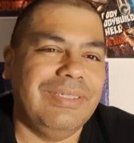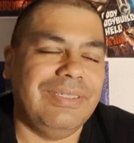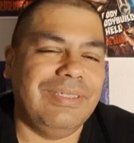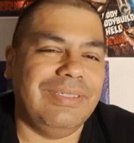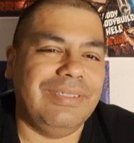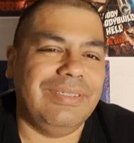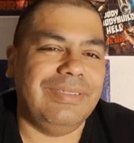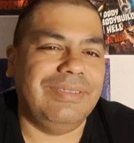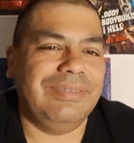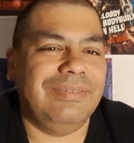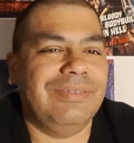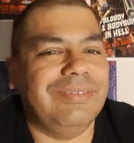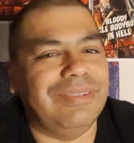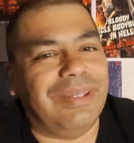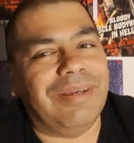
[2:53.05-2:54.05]

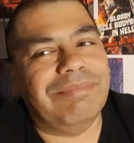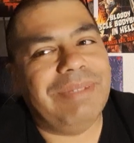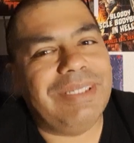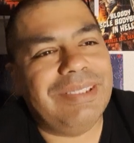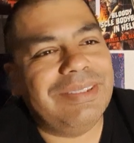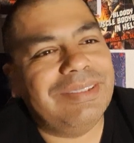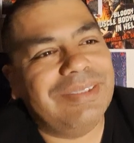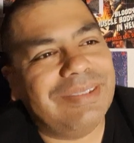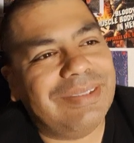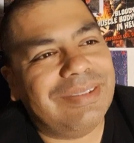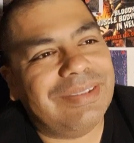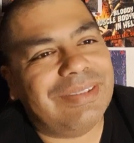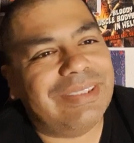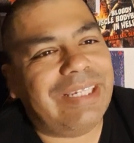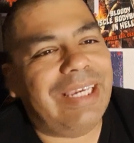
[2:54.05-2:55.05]
uh, zombie
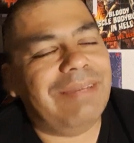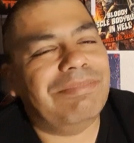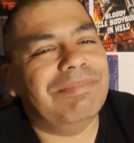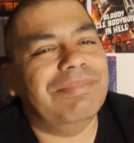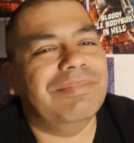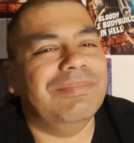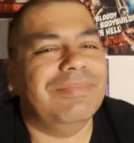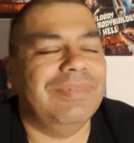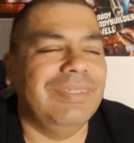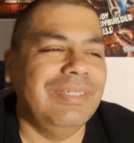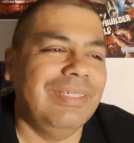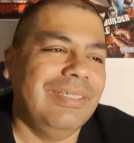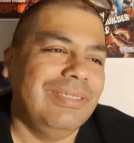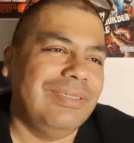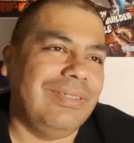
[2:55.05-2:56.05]
tape,
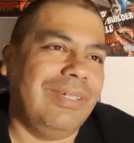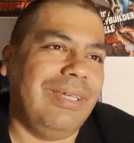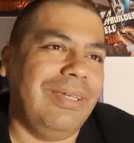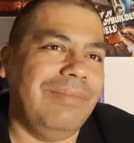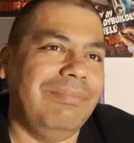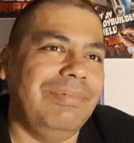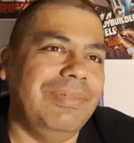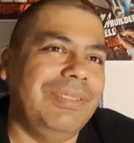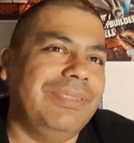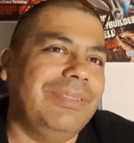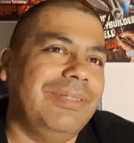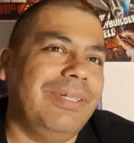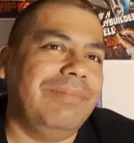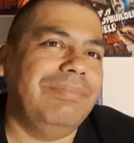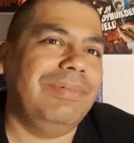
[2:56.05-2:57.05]
so I'm pretty
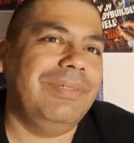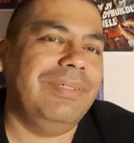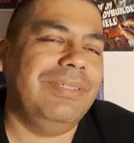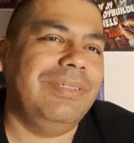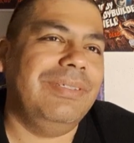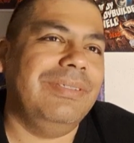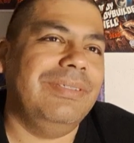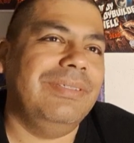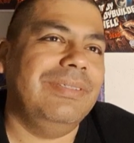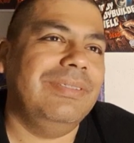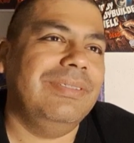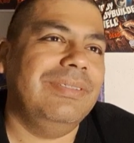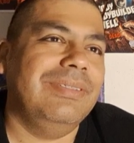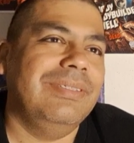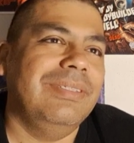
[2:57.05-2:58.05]
sure I put
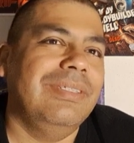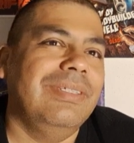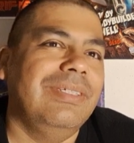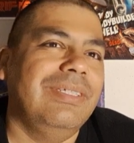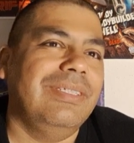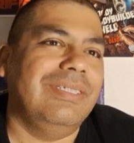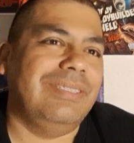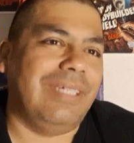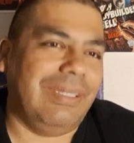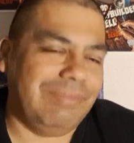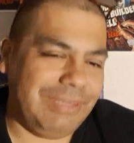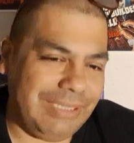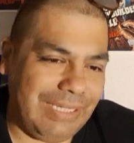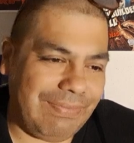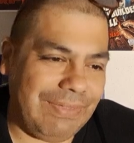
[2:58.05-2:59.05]
the time
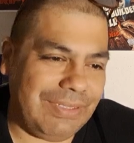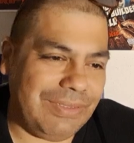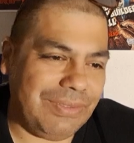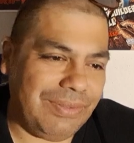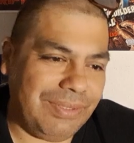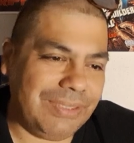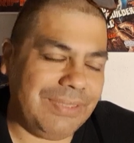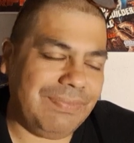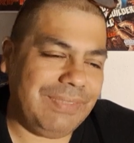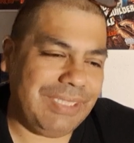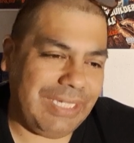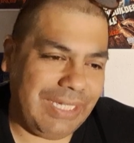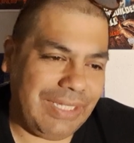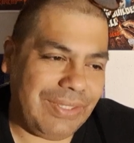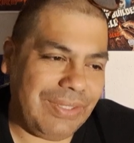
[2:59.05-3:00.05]
seven Doors of
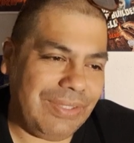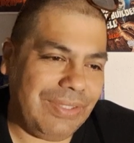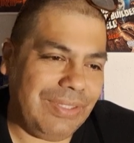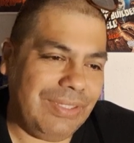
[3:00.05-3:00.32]
Death,